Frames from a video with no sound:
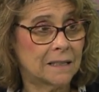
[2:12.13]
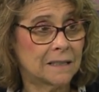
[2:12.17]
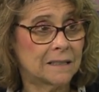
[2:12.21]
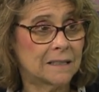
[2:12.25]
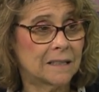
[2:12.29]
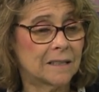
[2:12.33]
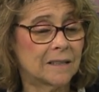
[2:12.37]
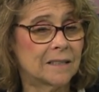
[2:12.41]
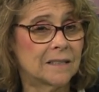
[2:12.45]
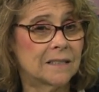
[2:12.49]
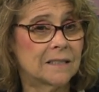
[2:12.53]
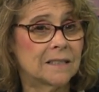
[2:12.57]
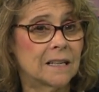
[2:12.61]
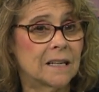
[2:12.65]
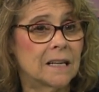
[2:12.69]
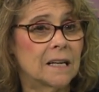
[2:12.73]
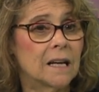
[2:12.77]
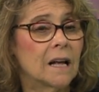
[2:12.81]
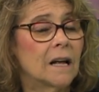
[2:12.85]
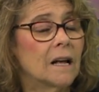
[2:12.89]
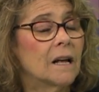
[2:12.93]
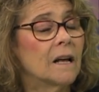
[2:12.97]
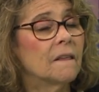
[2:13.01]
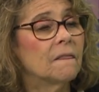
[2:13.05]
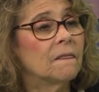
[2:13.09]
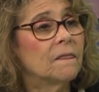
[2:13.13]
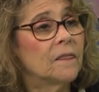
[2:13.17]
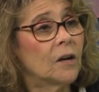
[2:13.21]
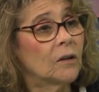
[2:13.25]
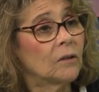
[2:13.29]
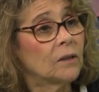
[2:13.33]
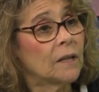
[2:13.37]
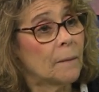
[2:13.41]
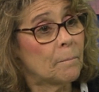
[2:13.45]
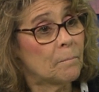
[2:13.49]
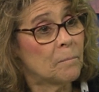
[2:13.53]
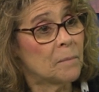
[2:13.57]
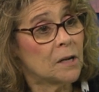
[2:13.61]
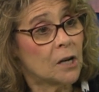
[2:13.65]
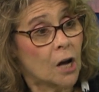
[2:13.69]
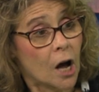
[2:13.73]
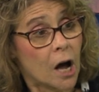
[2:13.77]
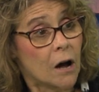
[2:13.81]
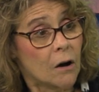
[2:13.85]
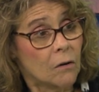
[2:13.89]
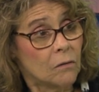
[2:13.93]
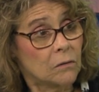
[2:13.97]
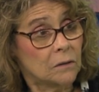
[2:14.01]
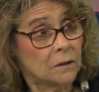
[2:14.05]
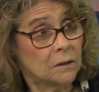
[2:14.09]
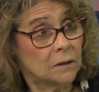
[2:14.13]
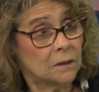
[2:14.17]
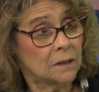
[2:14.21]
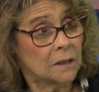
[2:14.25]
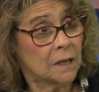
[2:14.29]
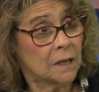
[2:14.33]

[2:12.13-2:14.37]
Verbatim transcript: into the city, they'll let me go.